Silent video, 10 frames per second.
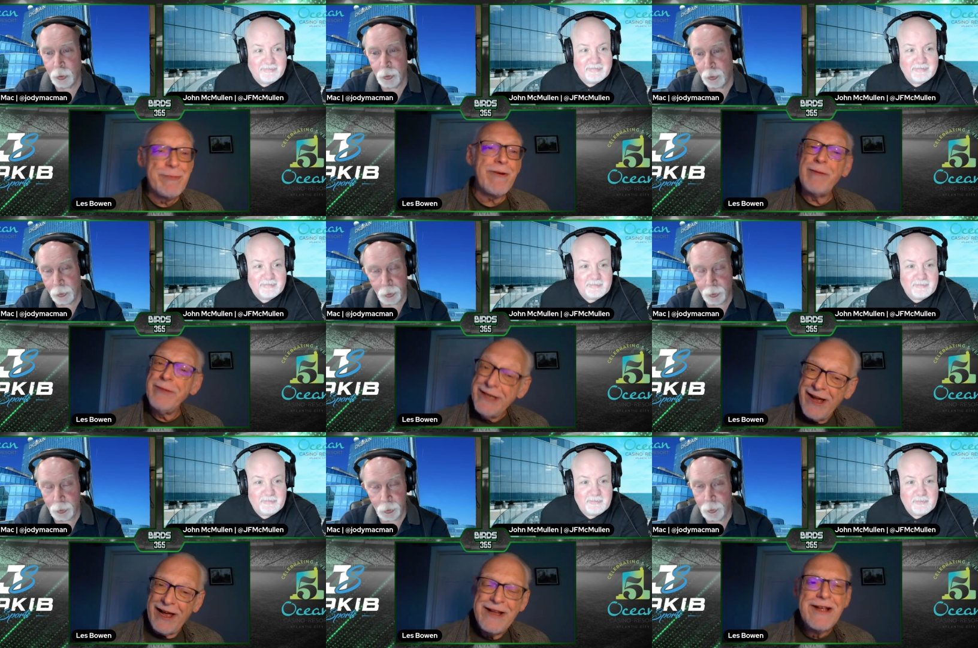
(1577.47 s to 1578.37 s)
Speaker 1: Probably
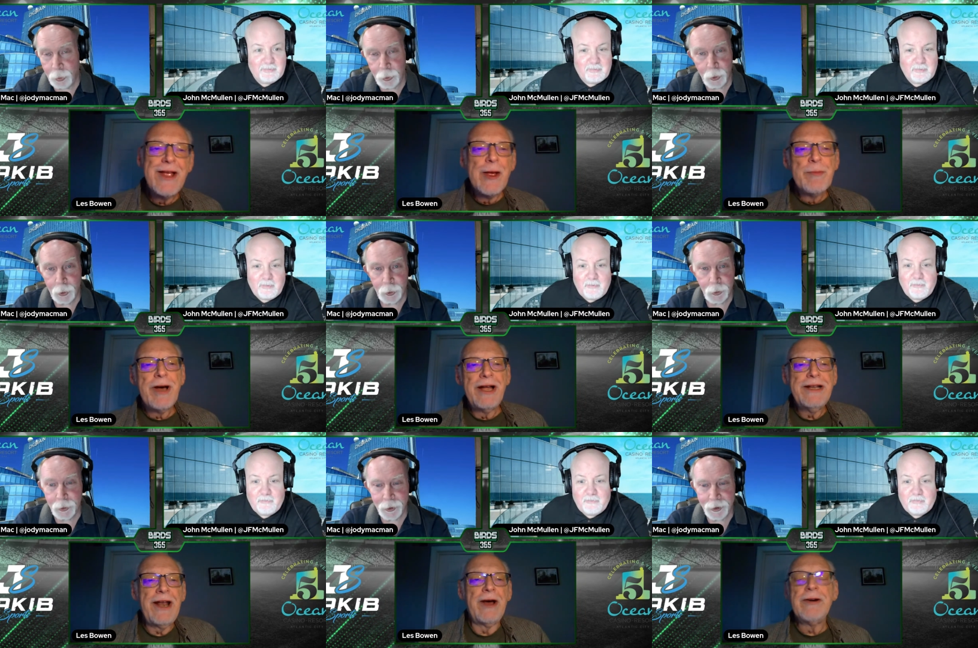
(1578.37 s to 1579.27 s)
not. But,
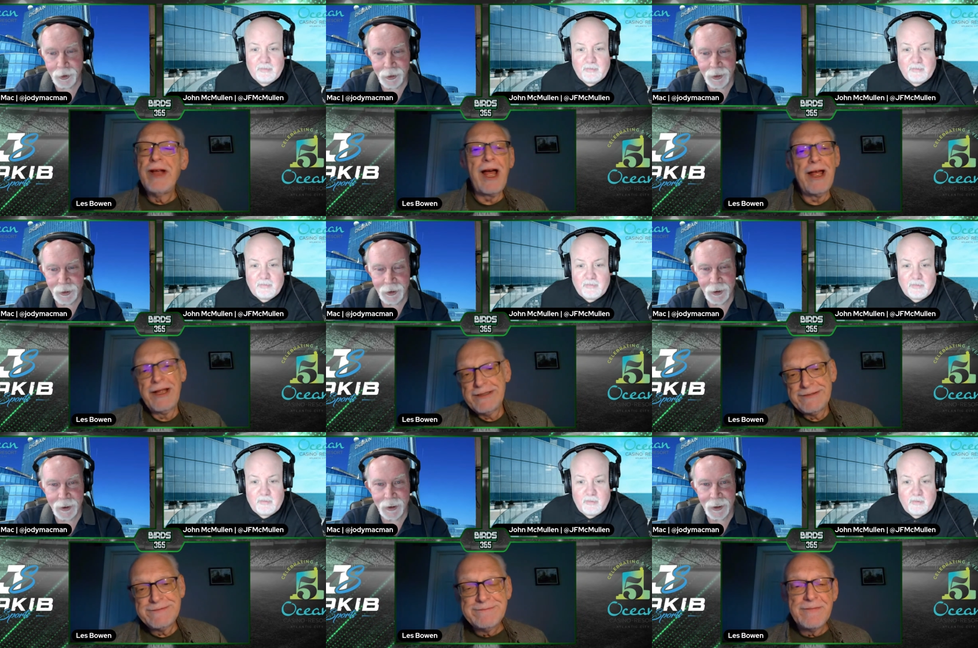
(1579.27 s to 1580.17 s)
you know, uh,
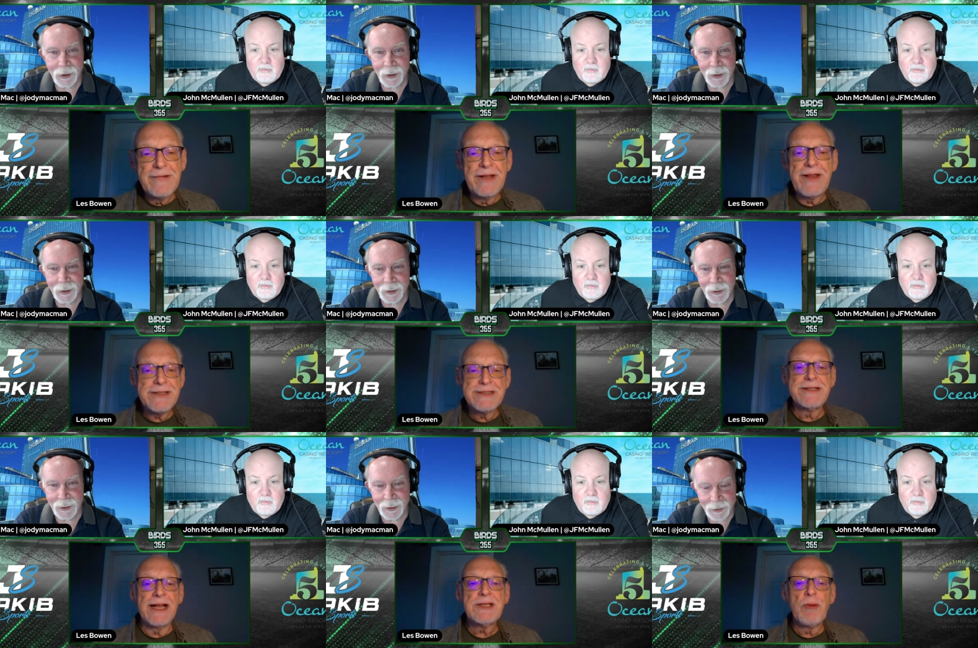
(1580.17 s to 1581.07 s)
that's
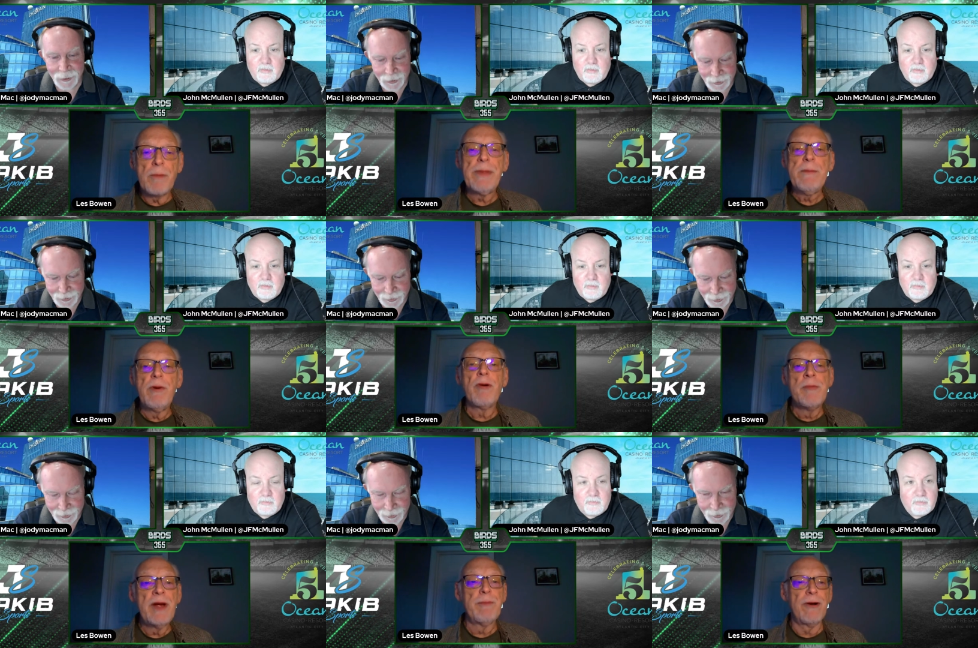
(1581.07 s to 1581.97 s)
that's what people
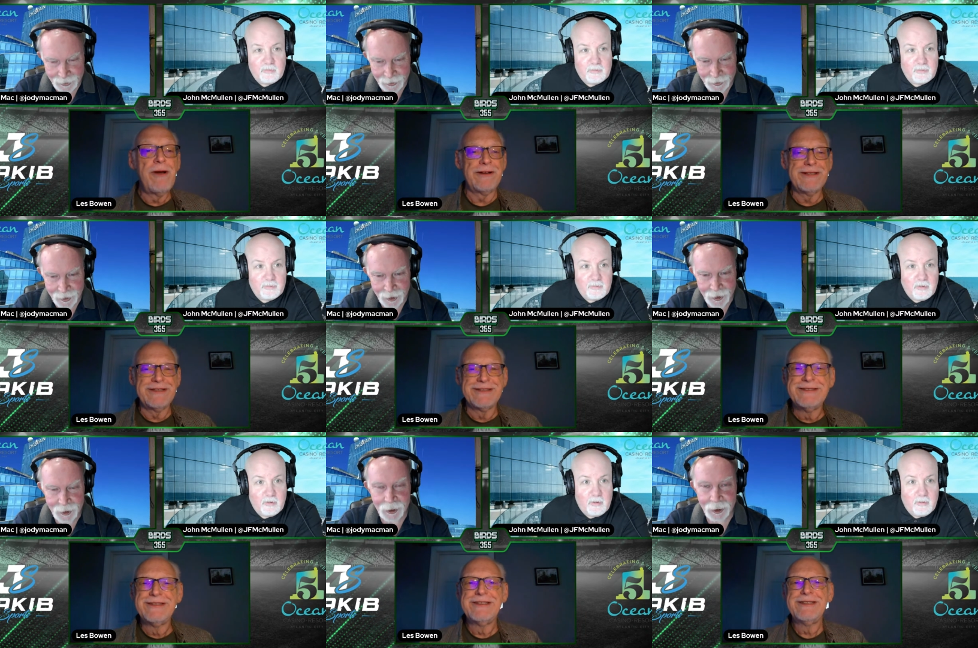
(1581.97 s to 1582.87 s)
remember.
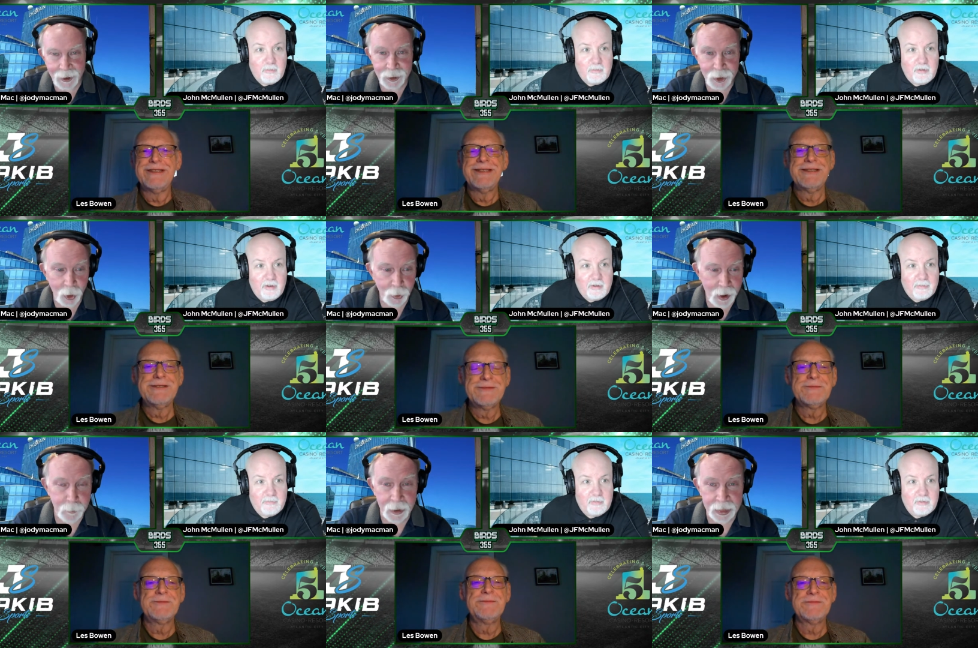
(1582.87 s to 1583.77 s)
Yeah,
Speaker 2: Joe yeah.
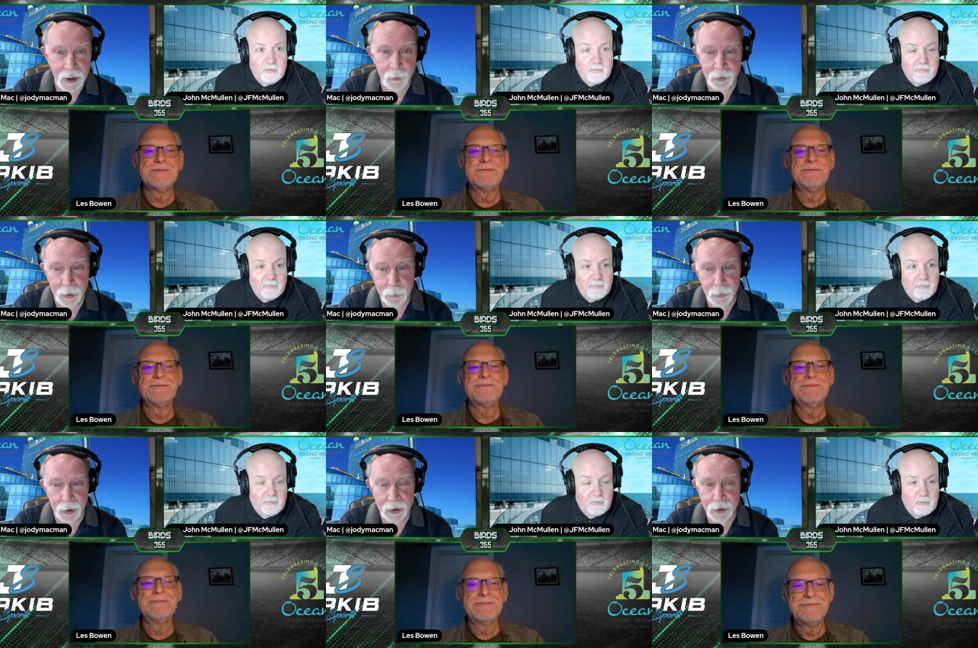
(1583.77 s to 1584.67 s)
M V
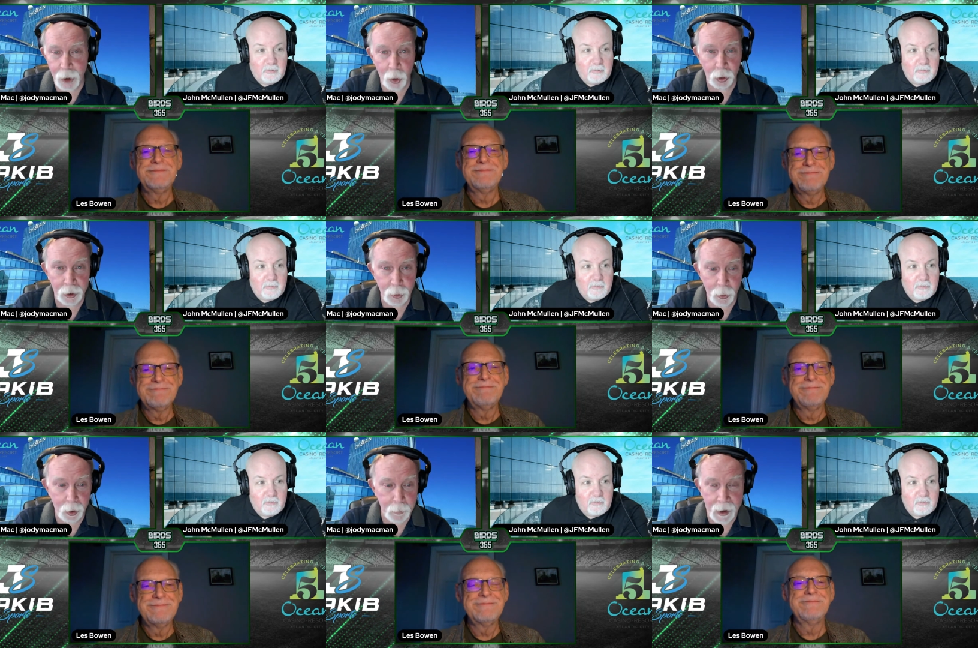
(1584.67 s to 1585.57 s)
P, only
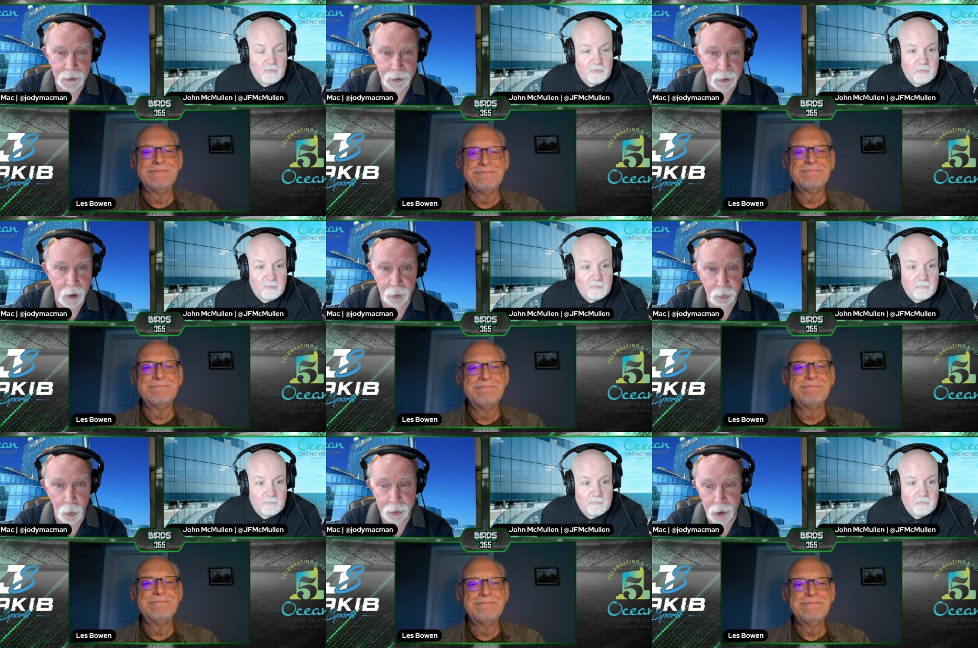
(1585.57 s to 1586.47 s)
quarterback to never
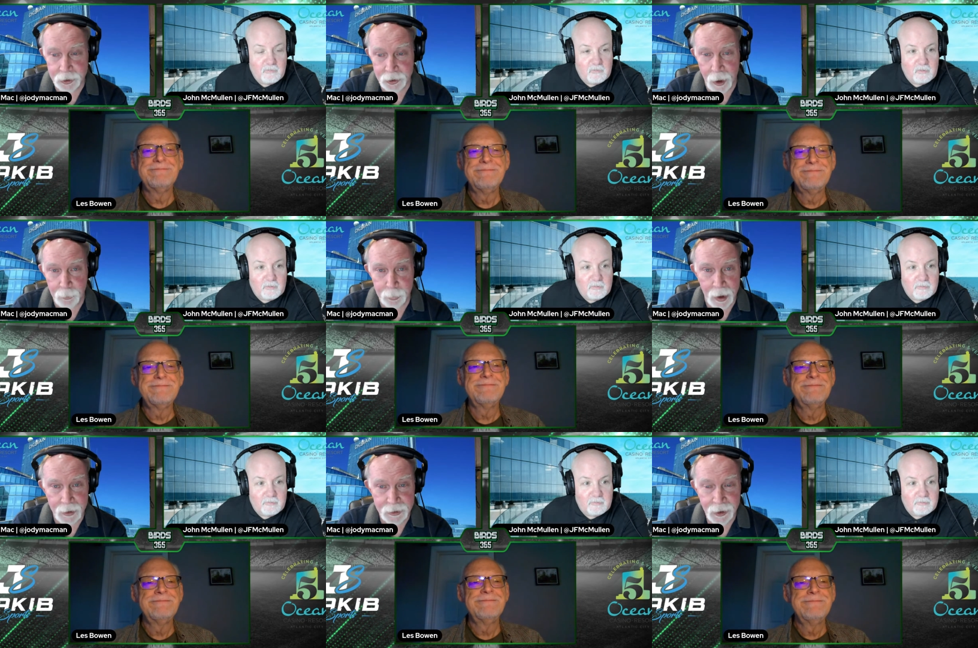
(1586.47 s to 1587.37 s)
throw a touchdown pass.
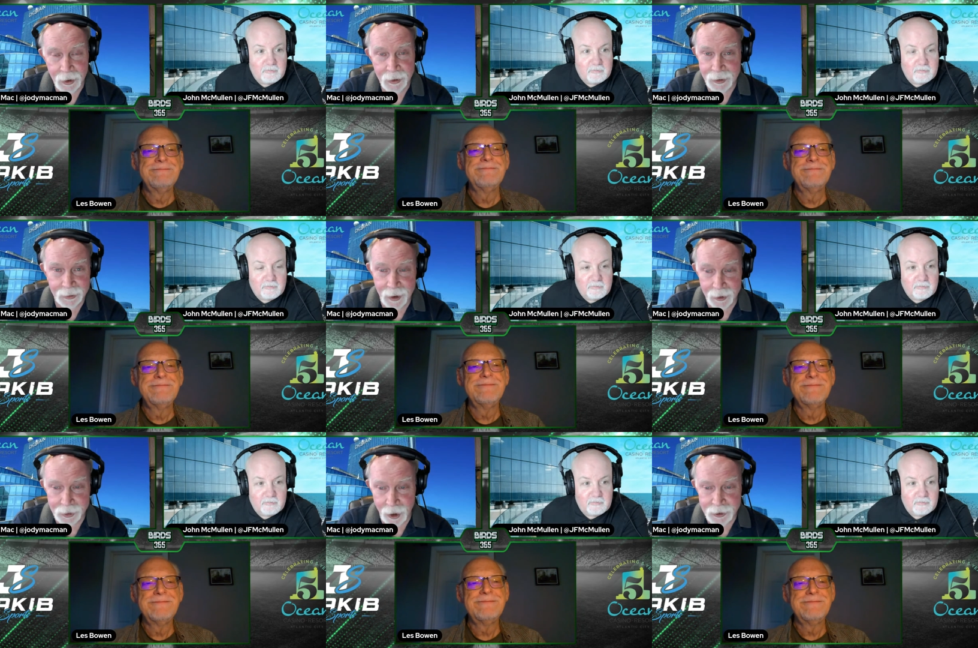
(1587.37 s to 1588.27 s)
Didn't get a
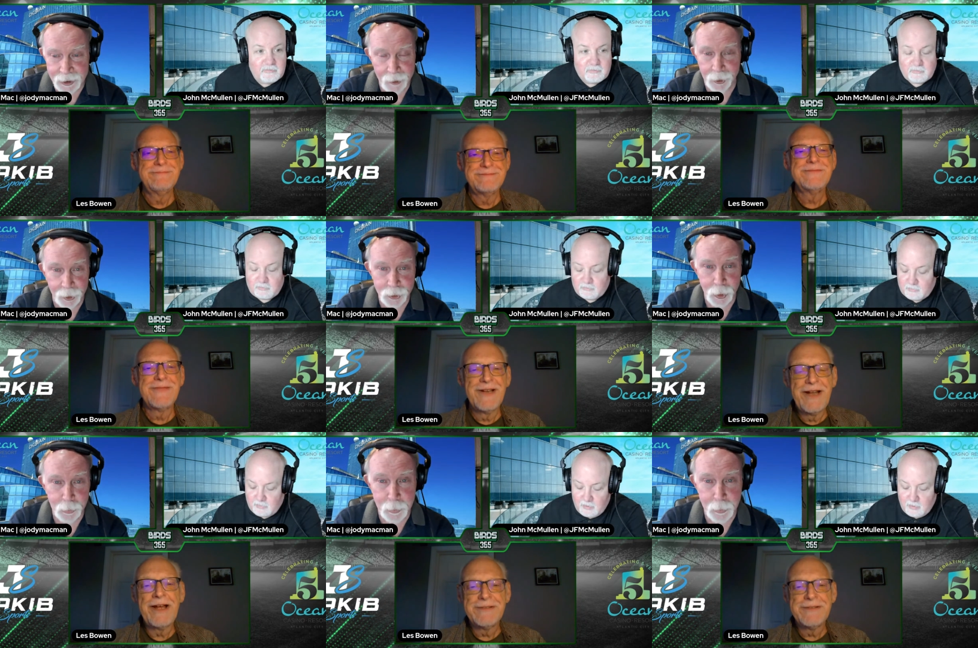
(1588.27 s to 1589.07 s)
touchdown in the Super